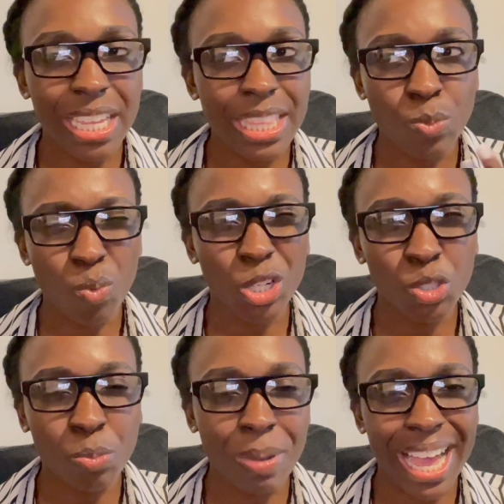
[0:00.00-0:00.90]
And then once
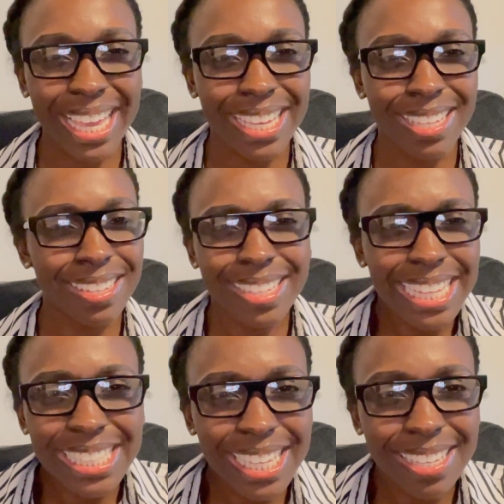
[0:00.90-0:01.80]
you buy it,
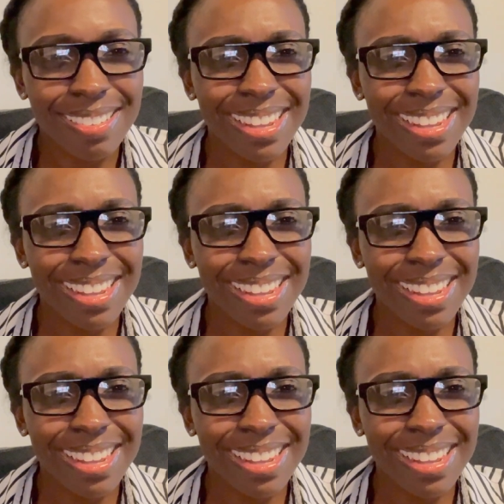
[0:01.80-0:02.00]
that's it.